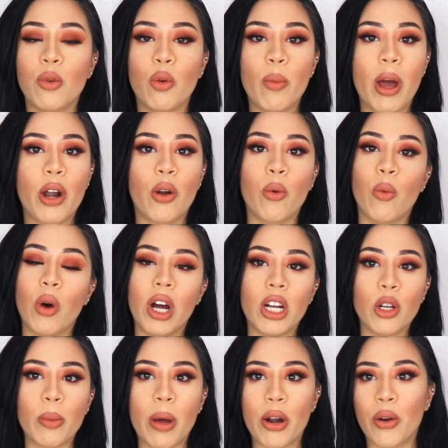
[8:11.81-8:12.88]
no matter what,
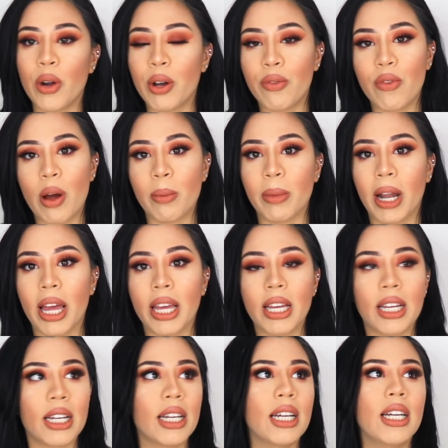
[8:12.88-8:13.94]
no matter if I'm,
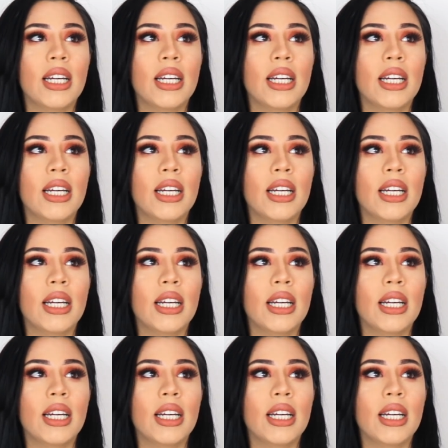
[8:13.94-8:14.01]
like,